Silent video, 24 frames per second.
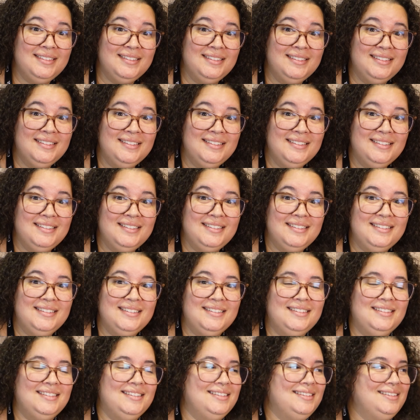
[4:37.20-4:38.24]

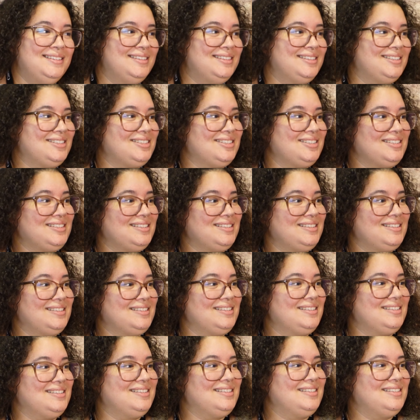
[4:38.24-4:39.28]

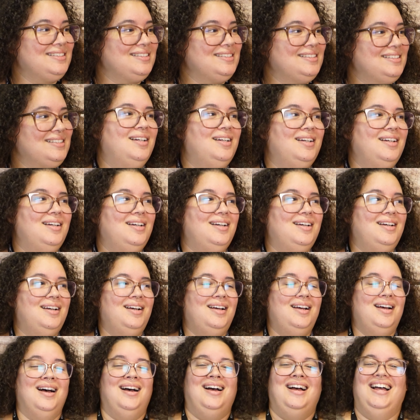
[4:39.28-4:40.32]

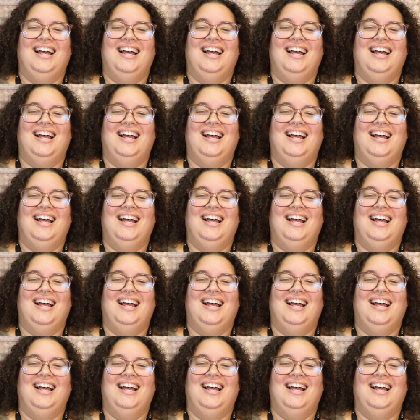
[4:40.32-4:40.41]
[no speech]